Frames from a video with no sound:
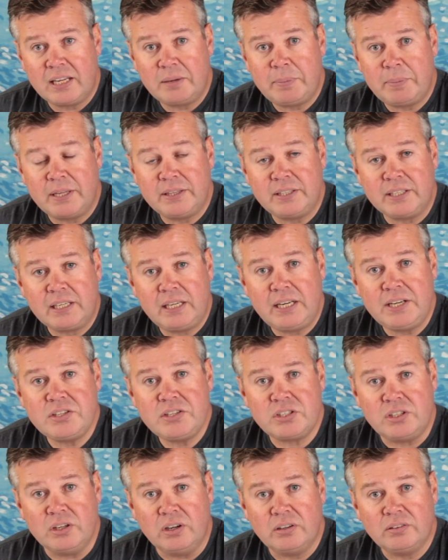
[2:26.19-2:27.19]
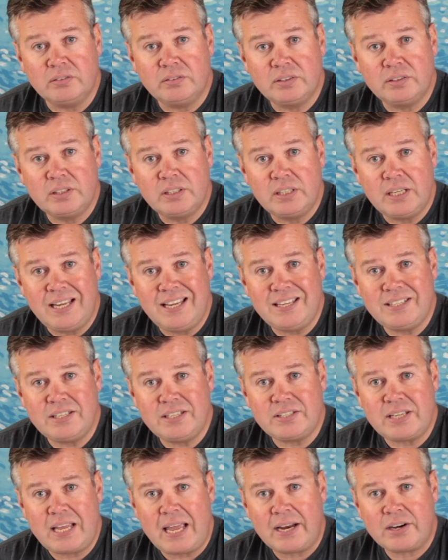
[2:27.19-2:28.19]
about the clinch knot is
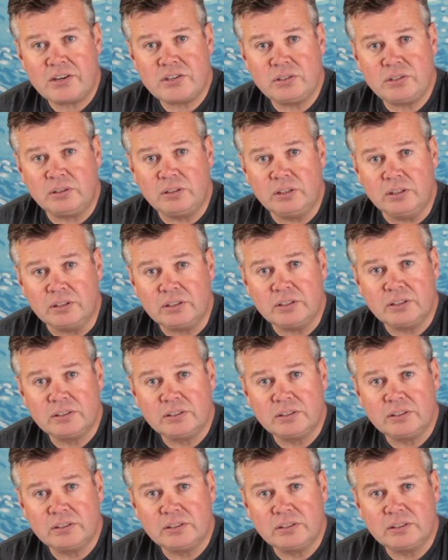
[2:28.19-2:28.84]
its actual look.